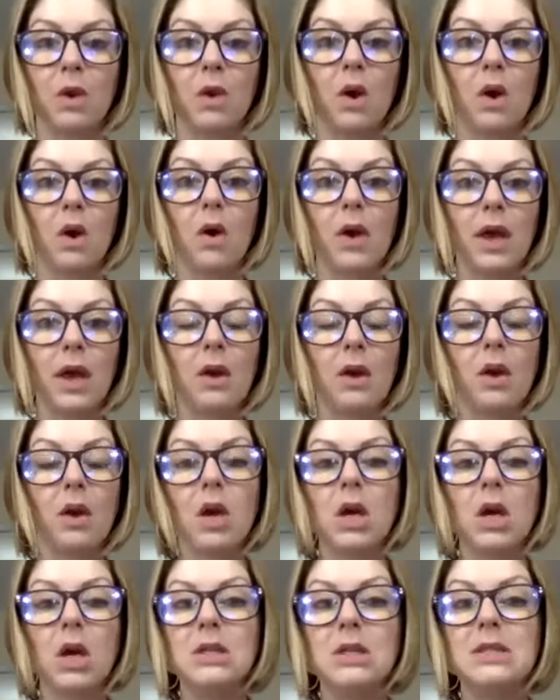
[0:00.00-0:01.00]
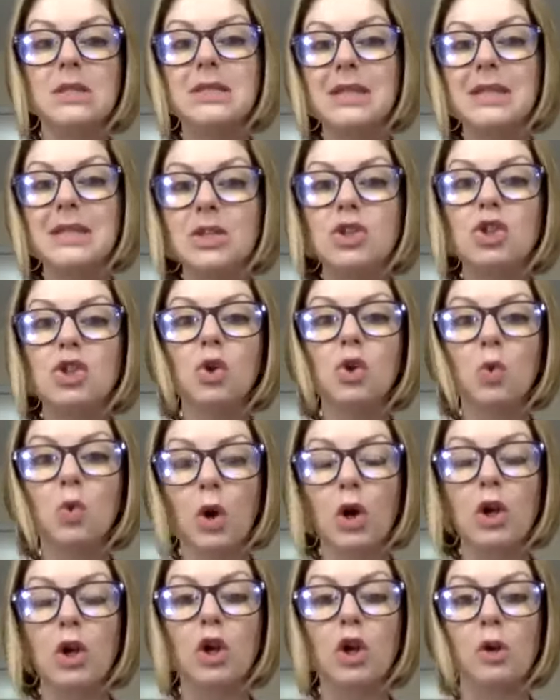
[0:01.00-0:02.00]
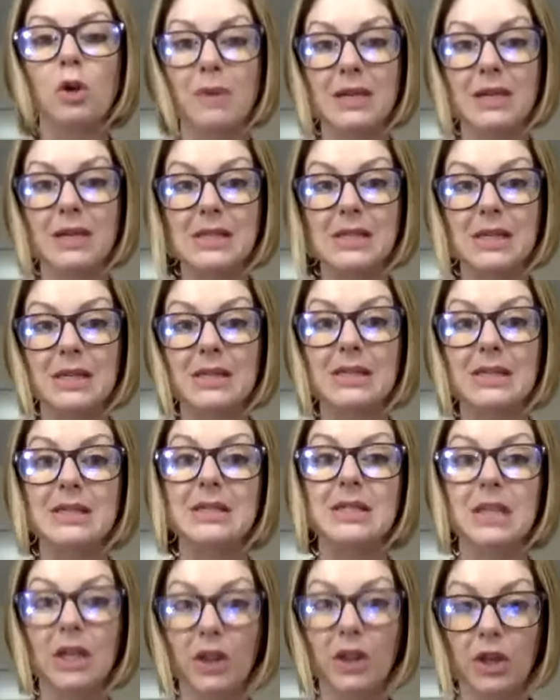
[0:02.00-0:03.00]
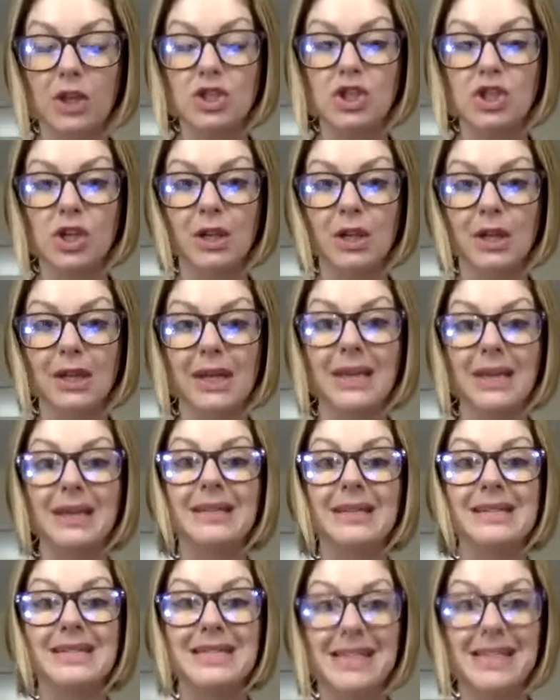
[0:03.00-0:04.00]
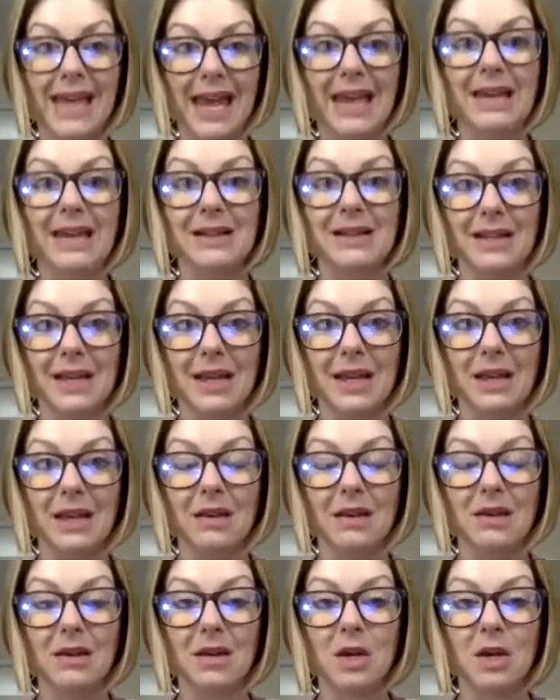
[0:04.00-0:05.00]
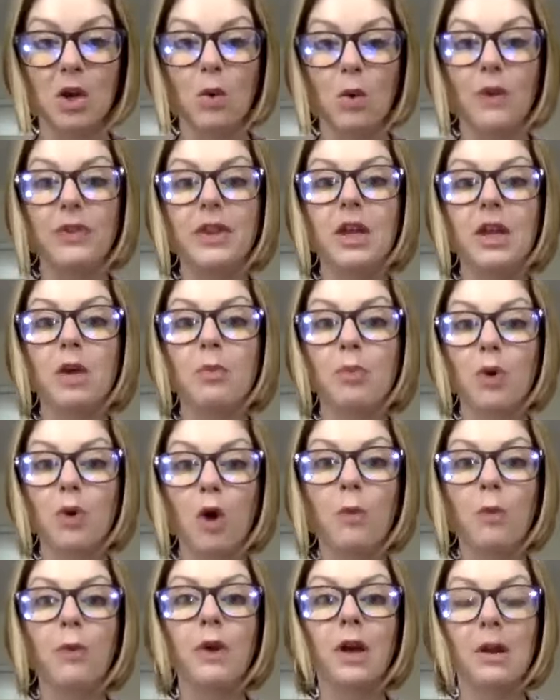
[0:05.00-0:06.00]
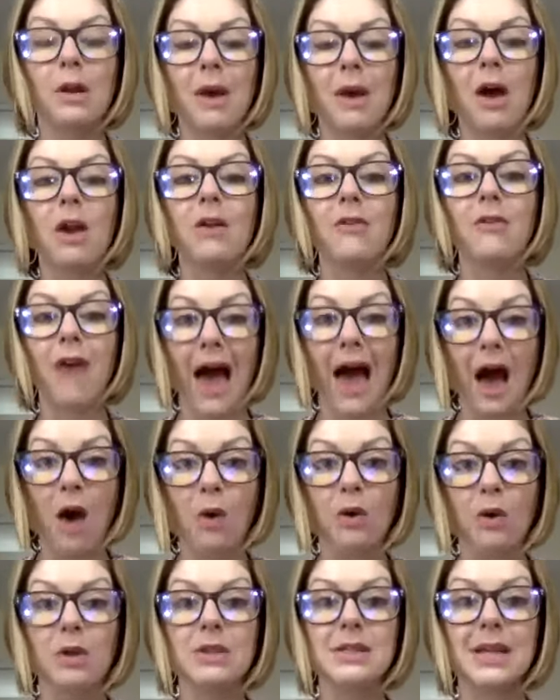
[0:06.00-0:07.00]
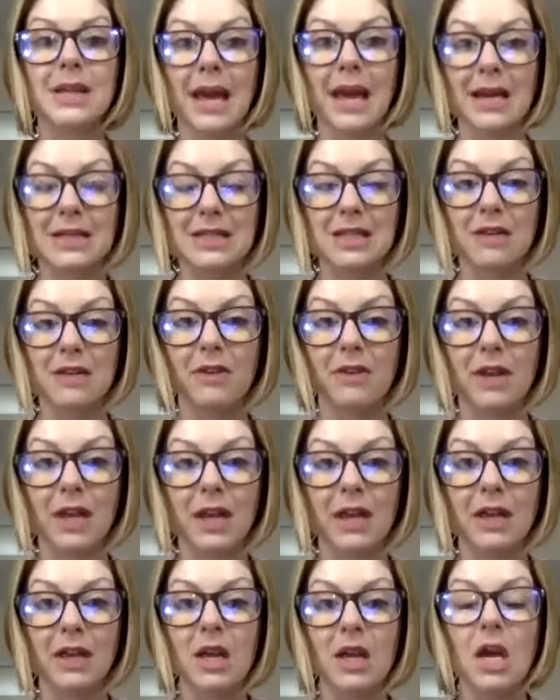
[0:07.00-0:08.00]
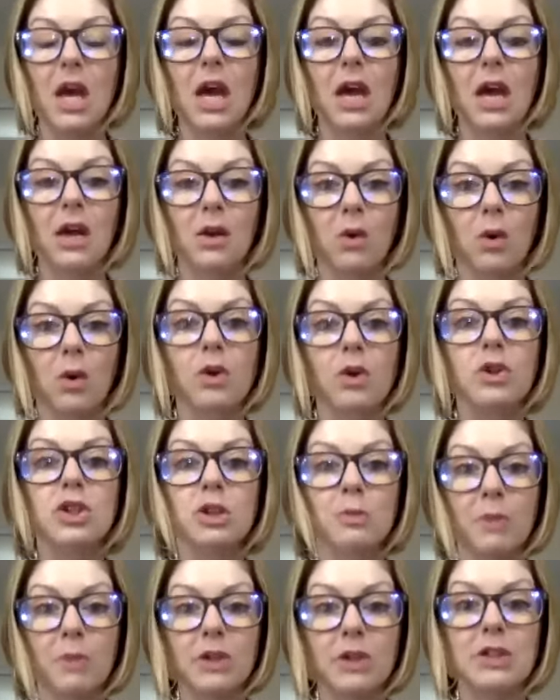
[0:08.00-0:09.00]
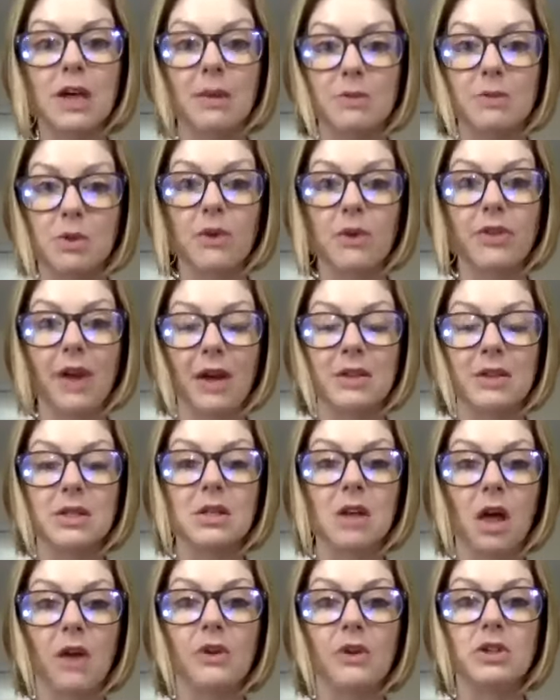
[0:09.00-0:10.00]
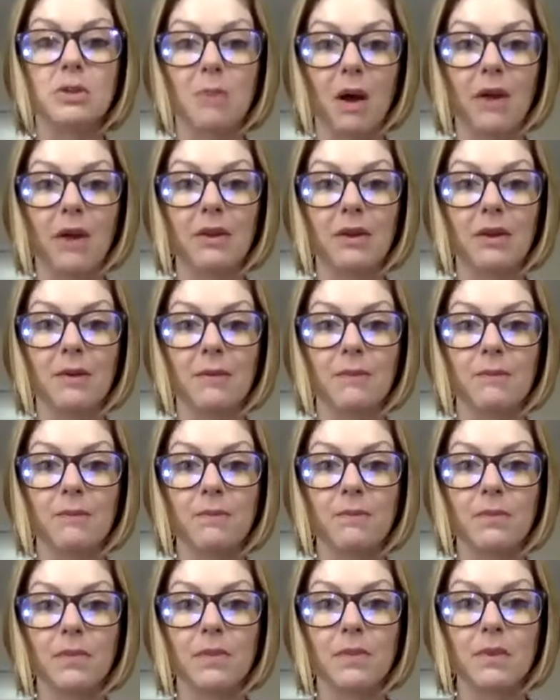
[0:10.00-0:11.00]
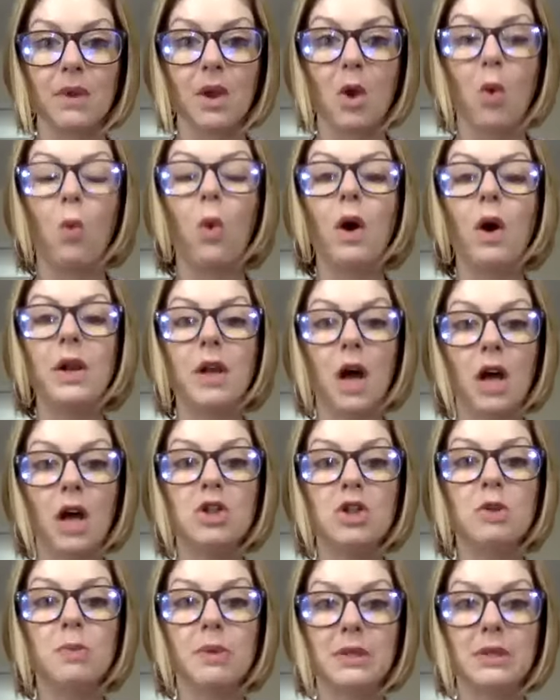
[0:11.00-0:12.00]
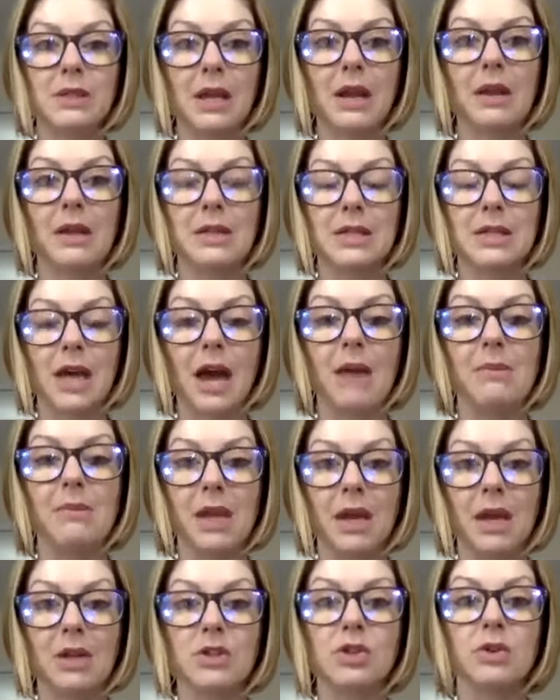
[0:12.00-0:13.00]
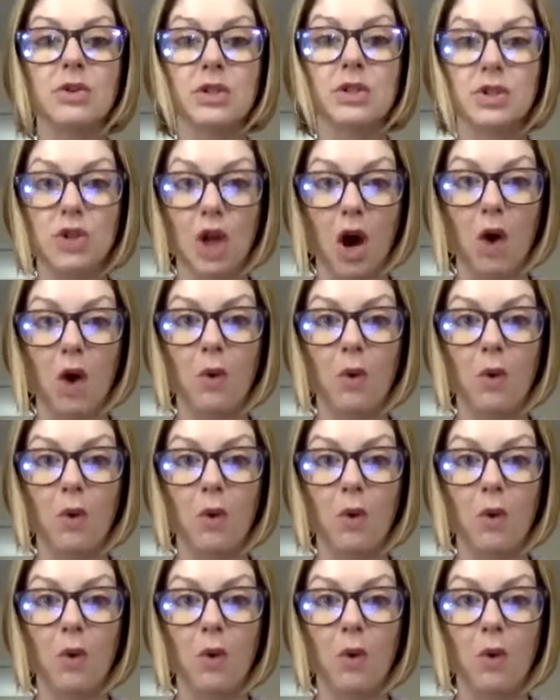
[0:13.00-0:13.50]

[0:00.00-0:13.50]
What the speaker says: Okay, did you work your business diligently daily with the appropriate amount of hours and activity in order to build up to $1,000 a month? 100% of the time, the answer is no.